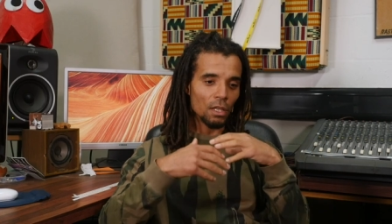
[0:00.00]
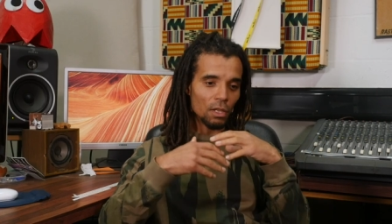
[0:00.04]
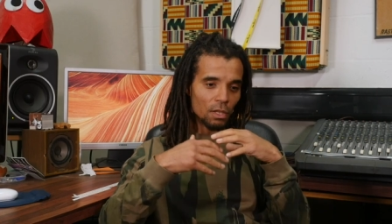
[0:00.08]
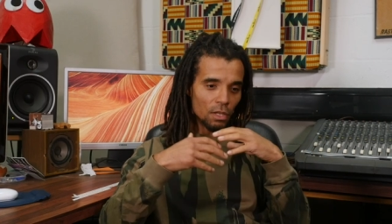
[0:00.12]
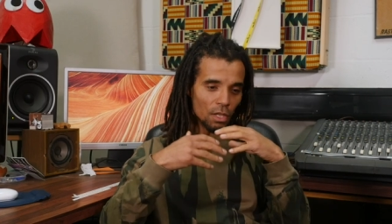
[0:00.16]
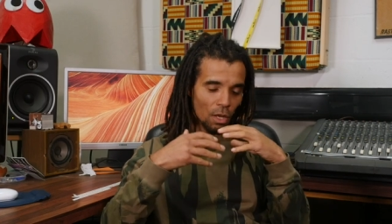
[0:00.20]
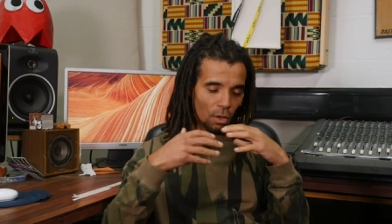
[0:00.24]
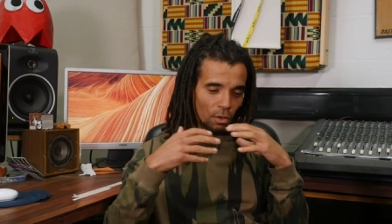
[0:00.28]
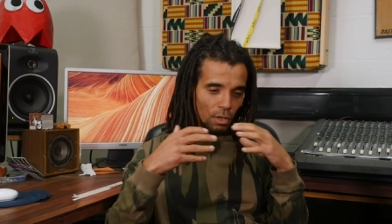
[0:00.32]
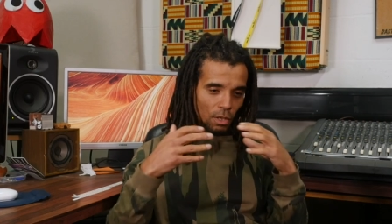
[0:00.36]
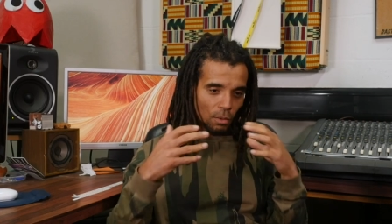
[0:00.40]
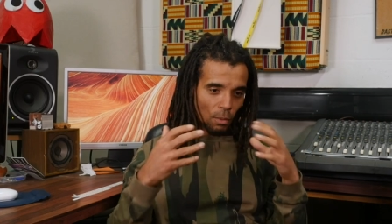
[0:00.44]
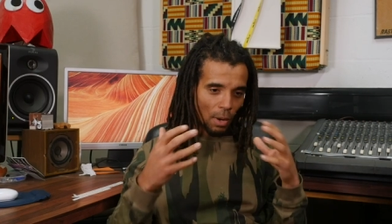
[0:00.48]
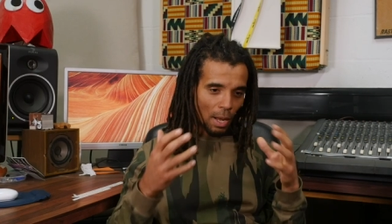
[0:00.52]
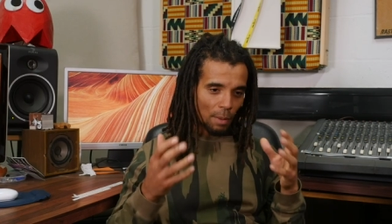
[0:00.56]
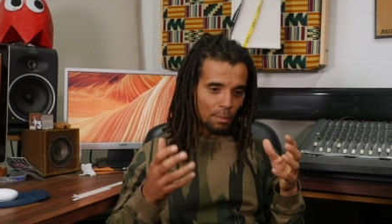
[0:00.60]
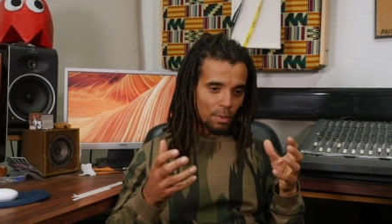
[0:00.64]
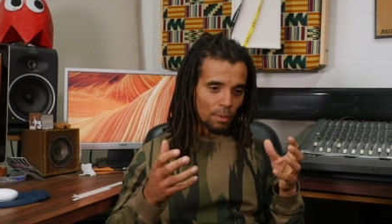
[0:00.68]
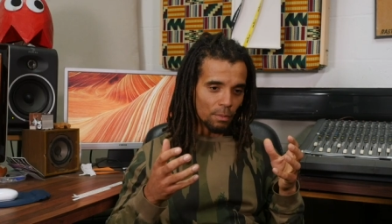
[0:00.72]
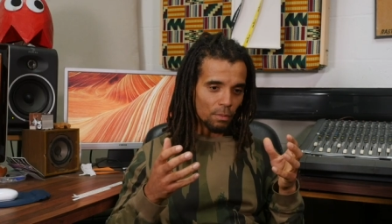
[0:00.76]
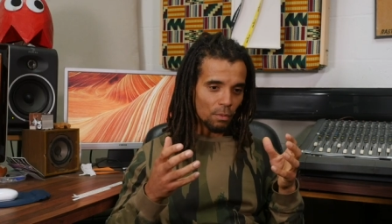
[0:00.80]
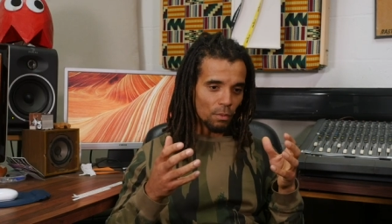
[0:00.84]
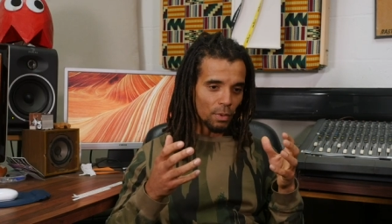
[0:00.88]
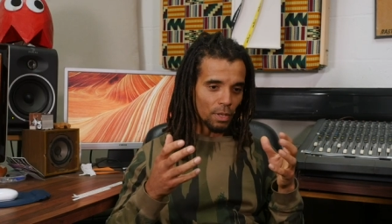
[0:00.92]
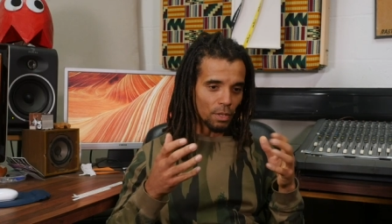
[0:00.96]
the only white
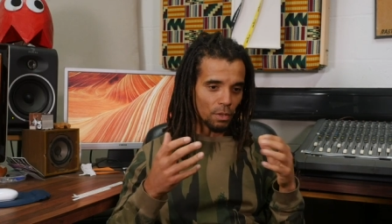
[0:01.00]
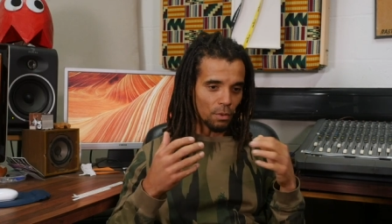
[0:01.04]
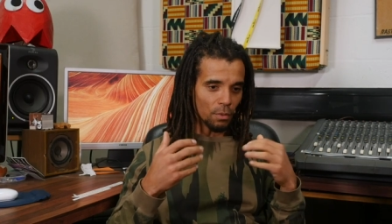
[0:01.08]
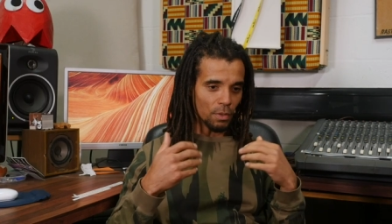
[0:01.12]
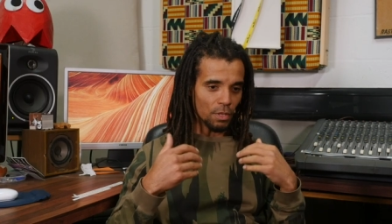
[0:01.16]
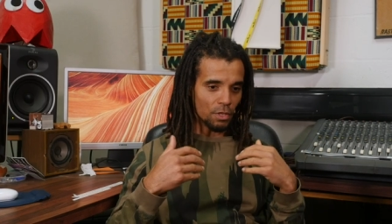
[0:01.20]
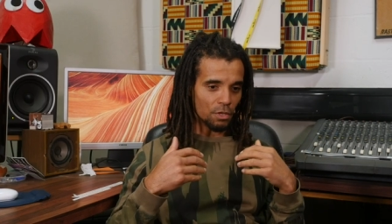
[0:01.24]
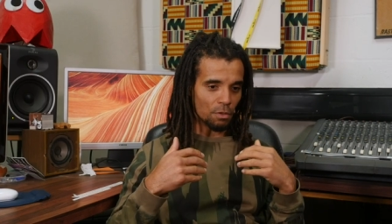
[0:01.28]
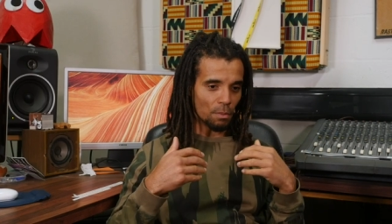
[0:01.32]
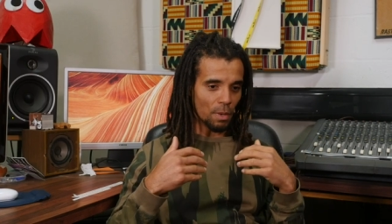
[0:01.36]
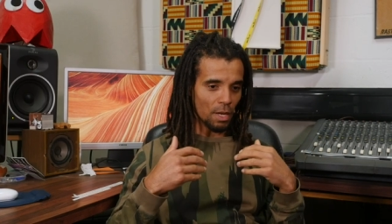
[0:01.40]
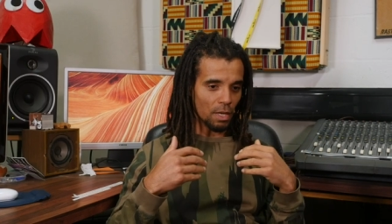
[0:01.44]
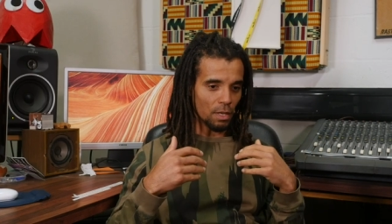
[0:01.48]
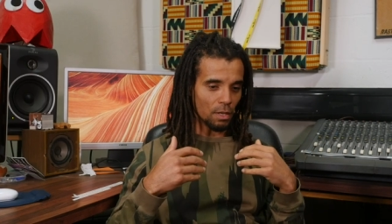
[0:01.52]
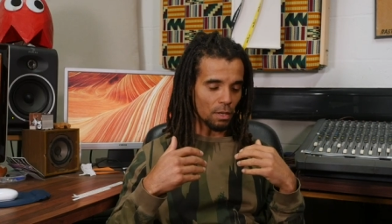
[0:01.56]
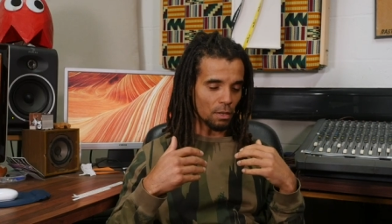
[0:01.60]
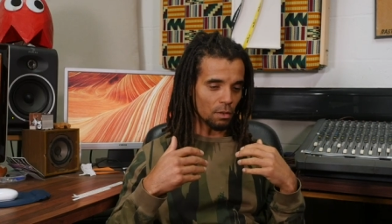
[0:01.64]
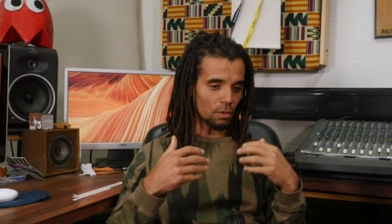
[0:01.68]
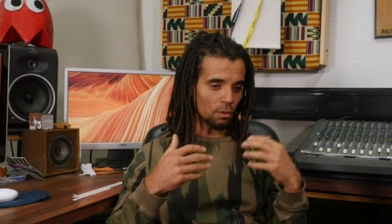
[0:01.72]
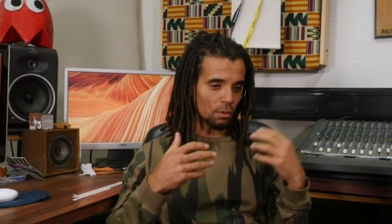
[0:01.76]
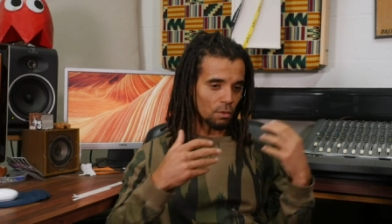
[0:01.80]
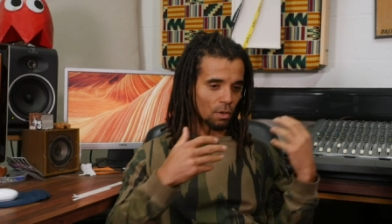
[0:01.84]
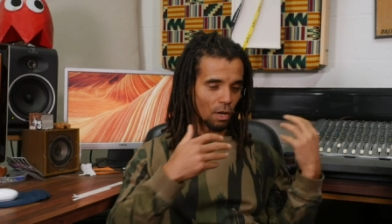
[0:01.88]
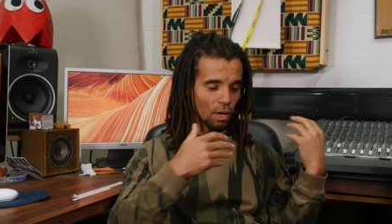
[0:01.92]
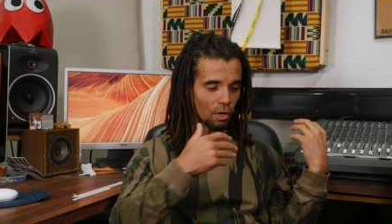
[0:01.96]
people we knew in Jamaica,
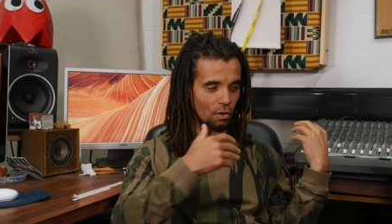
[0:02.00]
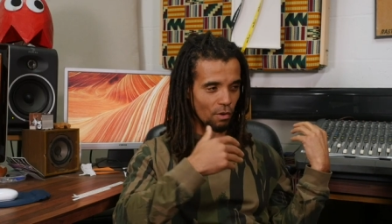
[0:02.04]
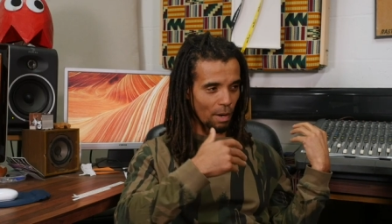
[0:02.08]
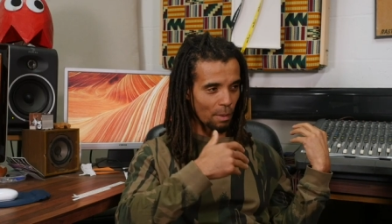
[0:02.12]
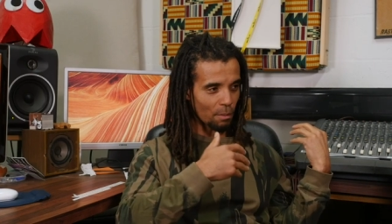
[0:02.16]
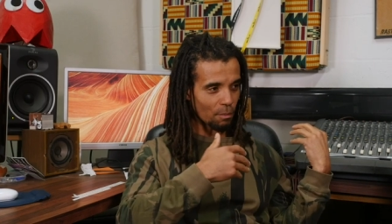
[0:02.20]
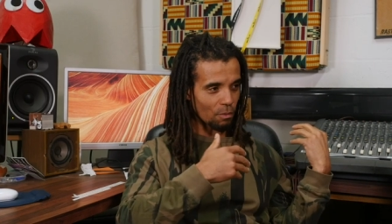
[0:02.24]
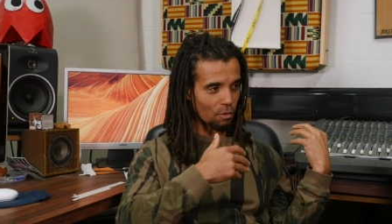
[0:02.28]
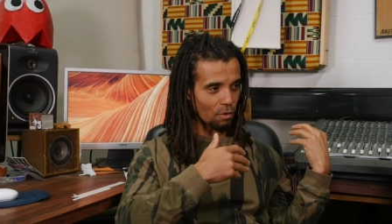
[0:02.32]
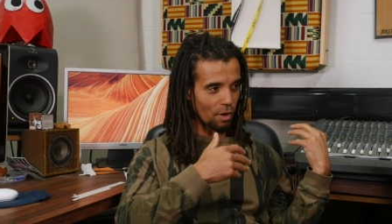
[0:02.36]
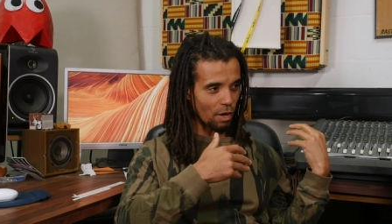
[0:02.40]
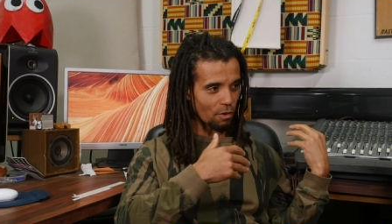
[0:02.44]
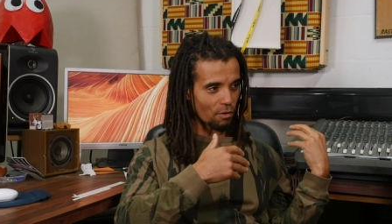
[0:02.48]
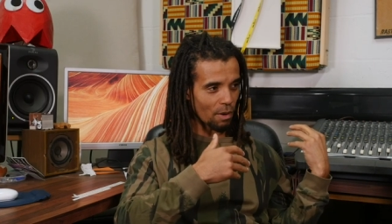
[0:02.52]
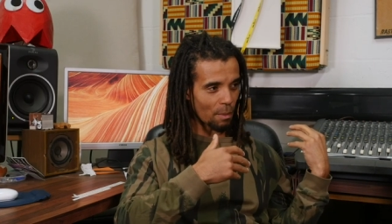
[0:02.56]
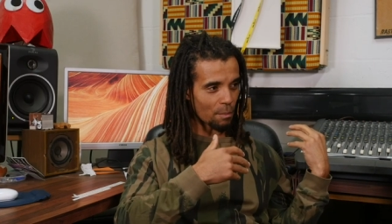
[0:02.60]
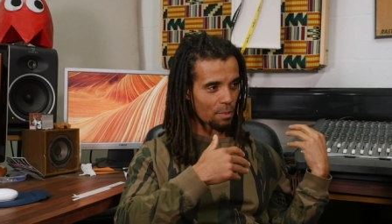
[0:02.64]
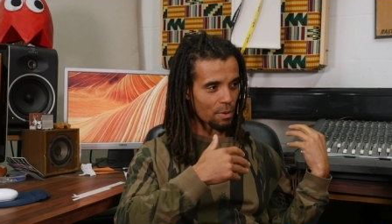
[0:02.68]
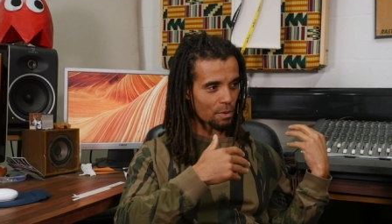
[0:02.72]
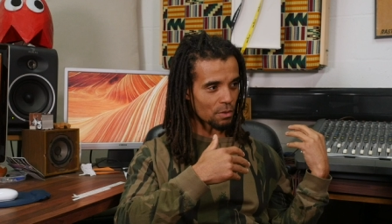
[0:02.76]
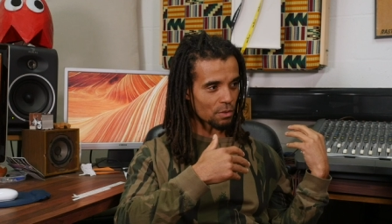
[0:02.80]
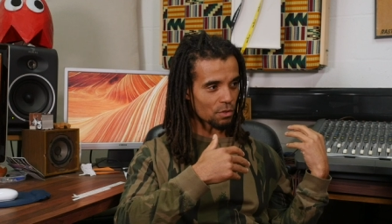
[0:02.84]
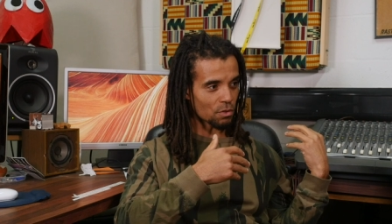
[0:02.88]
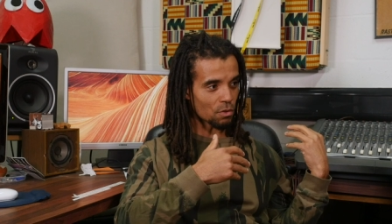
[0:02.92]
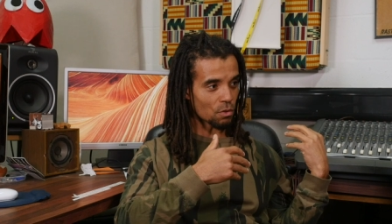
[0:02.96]
our great
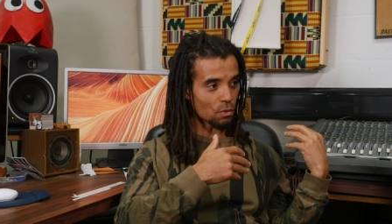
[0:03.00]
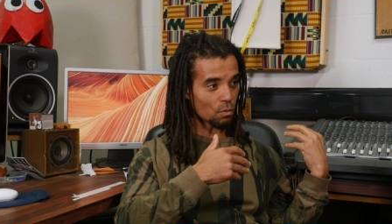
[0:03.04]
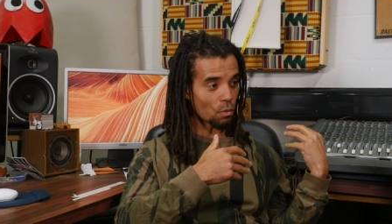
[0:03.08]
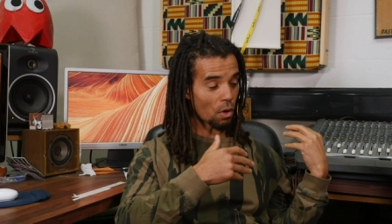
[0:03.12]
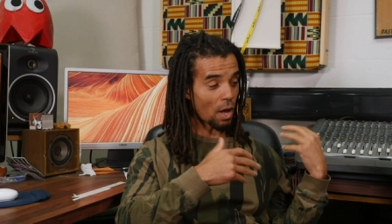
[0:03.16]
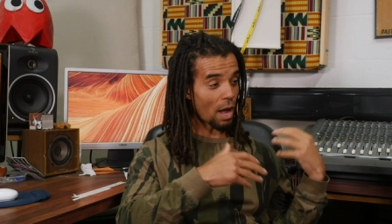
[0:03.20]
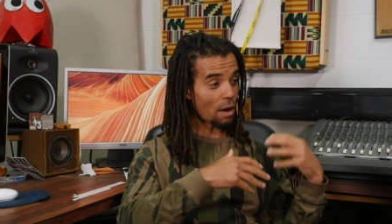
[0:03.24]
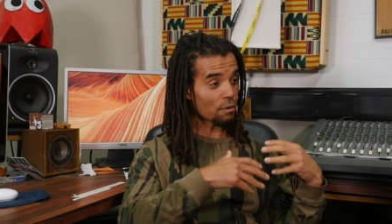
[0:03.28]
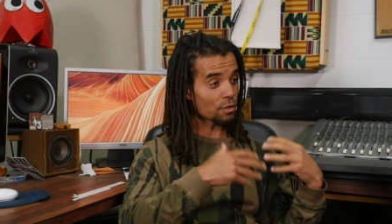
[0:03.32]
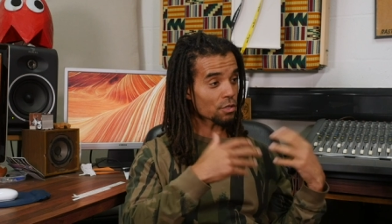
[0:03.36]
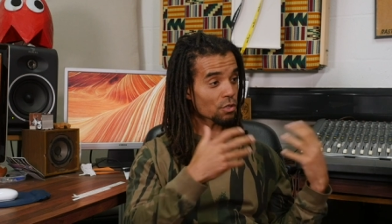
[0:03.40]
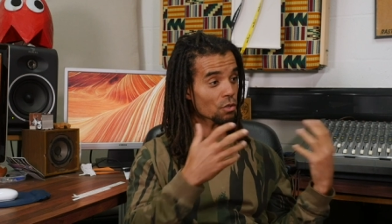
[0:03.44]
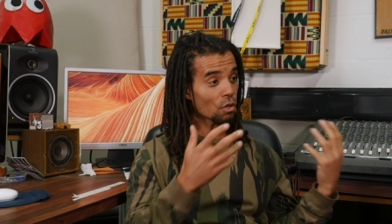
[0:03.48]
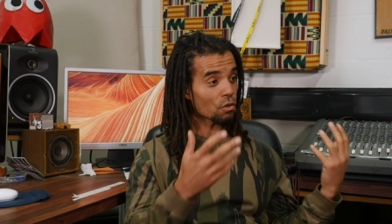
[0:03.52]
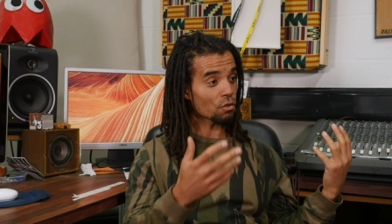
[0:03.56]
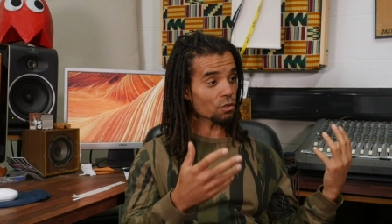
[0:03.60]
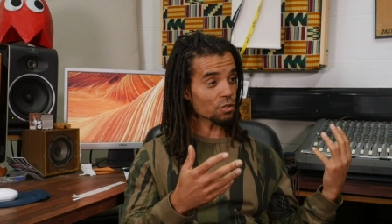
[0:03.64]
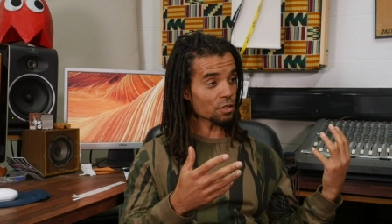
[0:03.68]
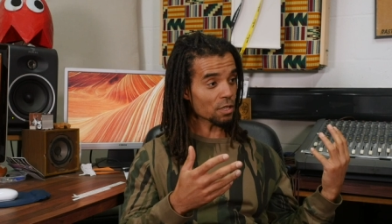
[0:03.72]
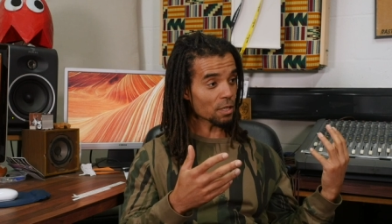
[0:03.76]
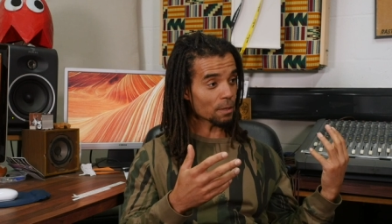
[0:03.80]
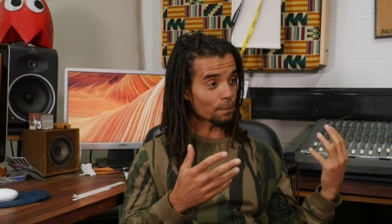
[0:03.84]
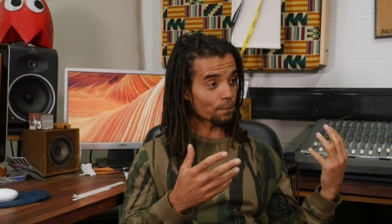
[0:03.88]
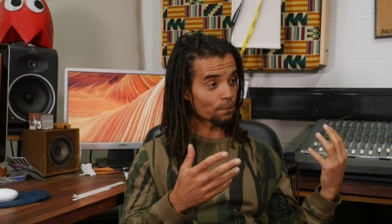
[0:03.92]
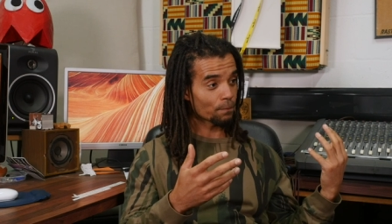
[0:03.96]
grandparents knew, were
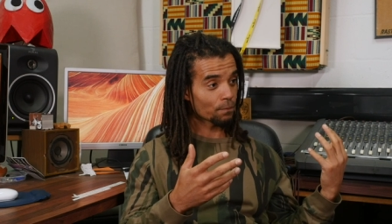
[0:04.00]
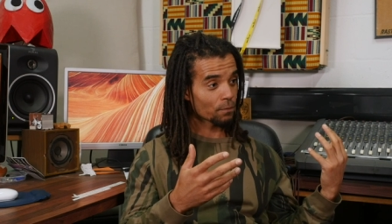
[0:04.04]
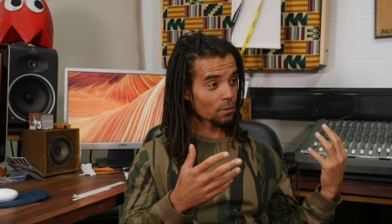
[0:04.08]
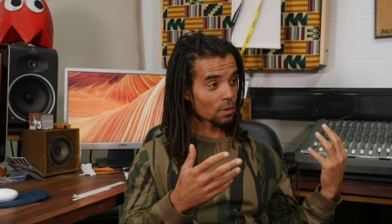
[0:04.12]
aristocracy.